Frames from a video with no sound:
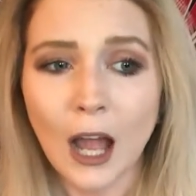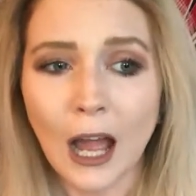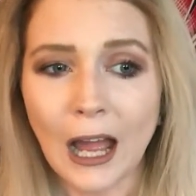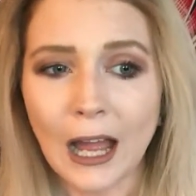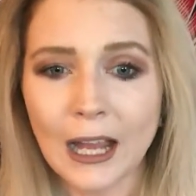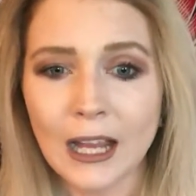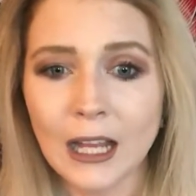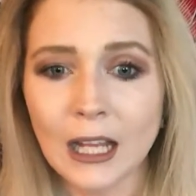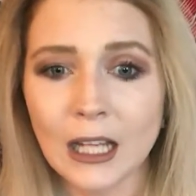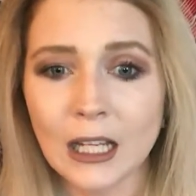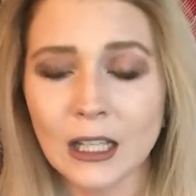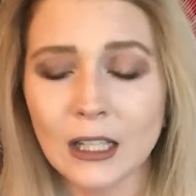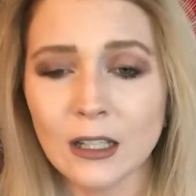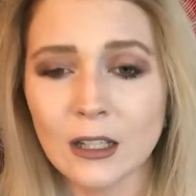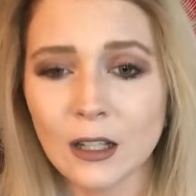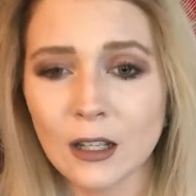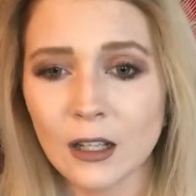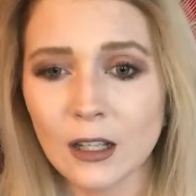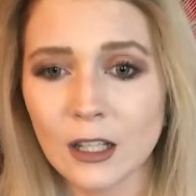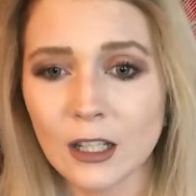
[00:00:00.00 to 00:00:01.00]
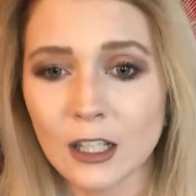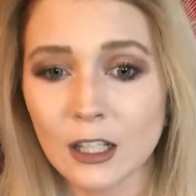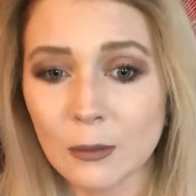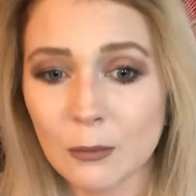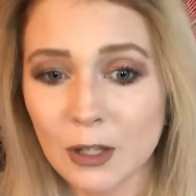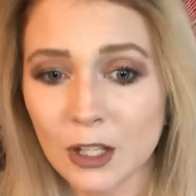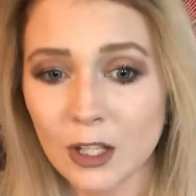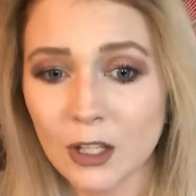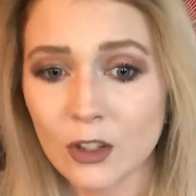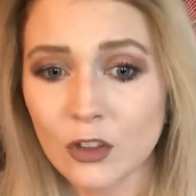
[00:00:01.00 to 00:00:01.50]
I uh,
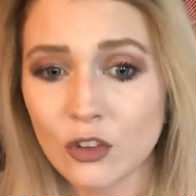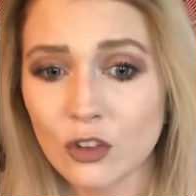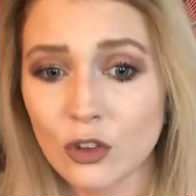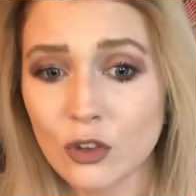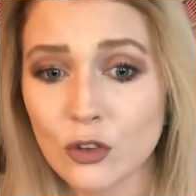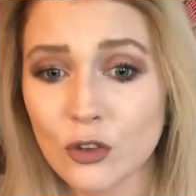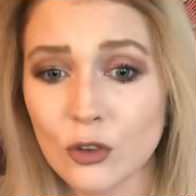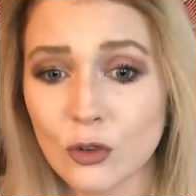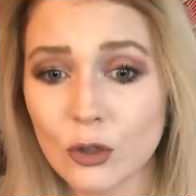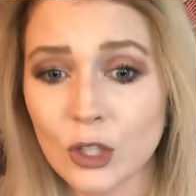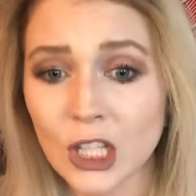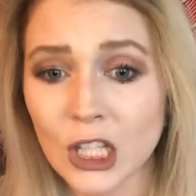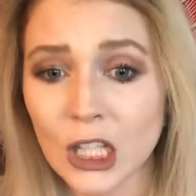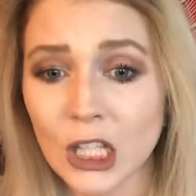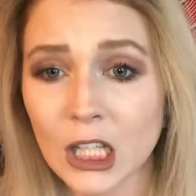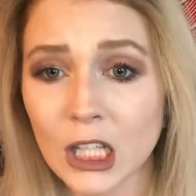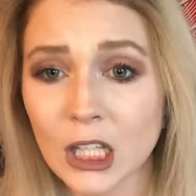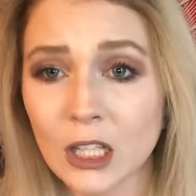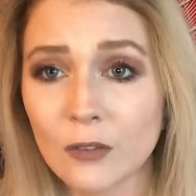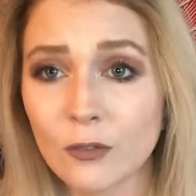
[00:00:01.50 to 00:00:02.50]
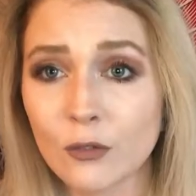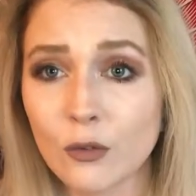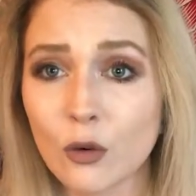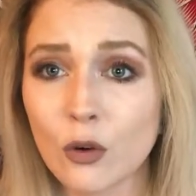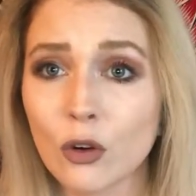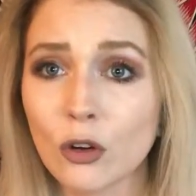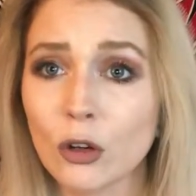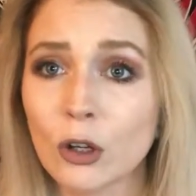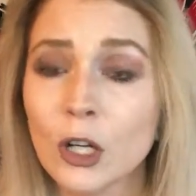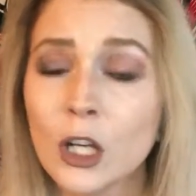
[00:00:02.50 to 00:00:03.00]
committed to doing it
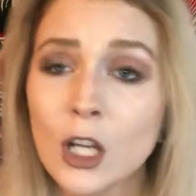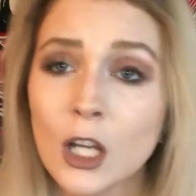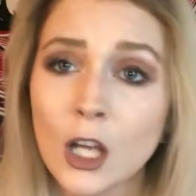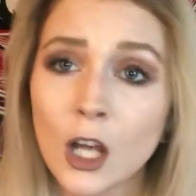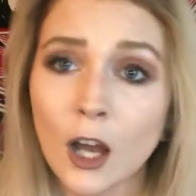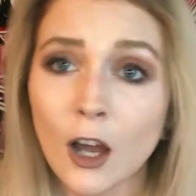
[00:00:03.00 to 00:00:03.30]
for